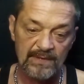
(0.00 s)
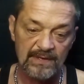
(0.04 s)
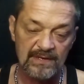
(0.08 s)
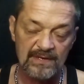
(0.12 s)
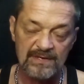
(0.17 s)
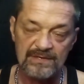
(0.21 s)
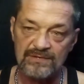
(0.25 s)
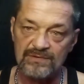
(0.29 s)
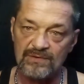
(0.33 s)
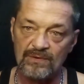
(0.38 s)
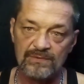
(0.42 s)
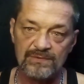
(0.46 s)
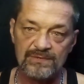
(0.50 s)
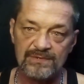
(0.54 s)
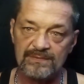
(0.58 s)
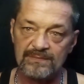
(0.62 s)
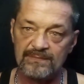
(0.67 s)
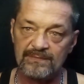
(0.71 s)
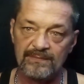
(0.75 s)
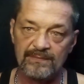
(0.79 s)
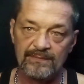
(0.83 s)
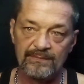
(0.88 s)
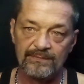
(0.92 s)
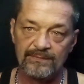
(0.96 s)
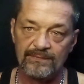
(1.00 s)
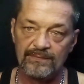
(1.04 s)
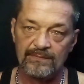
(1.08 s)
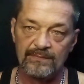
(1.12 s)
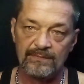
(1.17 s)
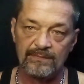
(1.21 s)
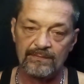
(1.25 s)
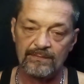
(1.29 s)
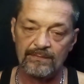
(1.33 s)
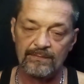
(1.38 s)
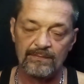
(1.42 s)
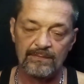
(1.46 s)
Because those
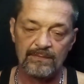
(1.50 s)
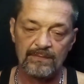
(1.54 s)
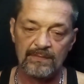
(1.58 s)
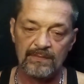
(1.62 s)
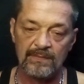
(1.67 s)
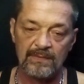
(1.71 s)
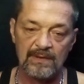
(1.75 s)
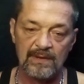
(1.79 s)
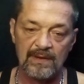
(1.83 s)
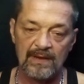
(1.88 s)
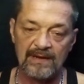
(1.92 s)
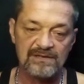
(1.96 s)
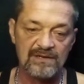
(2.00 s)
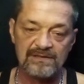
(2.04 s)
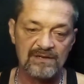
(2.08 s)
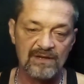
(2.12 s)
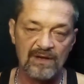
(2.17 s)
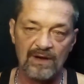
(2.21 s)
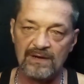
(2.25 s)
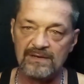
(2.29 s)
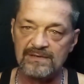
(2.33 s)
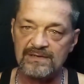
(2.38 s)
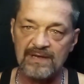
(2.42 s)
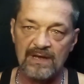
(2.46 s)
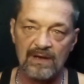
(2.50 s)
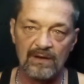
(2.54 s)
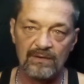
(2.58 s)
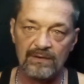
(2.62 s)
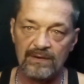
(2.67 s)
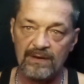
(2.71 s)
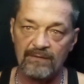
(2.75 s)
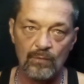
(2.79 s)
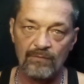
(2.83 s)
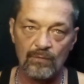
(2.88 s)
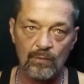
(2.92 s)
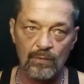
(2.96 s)
ex-cons
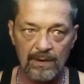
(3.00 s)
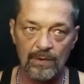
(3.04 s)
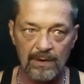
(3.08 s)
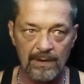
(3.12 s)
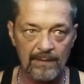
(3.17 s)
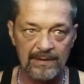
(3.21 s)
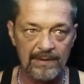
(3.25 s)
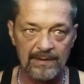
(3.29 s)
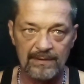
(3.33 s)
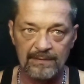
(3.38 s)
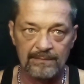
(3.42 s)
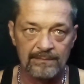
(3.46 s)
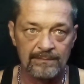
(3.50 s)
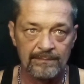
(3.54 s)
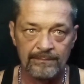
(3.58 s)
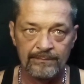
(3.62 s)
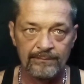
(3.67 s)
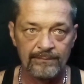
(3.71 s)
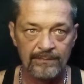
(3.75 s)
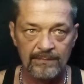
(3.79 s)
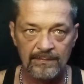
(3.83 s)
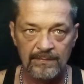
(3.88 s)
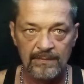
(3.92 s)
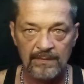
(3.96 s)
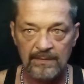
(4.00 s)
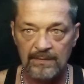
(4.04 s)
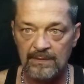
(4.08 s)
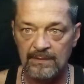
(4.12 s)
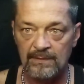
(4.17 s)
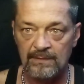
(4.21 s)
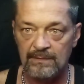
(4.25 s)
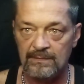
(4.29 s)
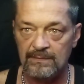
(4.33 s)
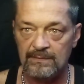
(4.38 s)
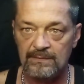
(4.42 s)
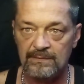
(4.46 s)
out everywhere. I mean,
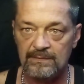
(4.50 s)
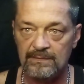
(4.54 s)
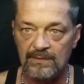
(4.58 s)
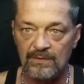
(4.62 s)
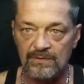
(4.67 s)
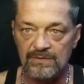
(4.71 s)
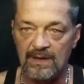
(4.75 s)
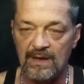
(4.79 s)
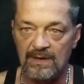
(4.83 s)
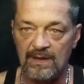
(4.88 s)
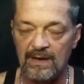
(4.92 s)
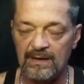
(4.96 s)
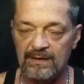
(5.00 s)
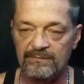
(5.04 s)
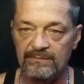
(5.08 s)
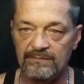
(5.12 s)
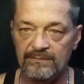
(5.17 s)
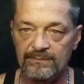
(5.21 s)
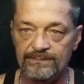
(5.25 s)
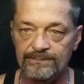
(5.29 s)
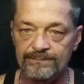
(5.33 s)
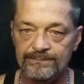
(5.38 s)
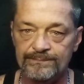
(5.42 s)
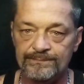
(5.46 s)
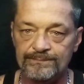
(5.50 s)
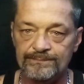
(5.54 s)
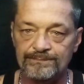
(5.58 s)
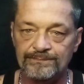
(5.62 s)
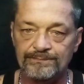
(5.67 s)
there's a lot of them.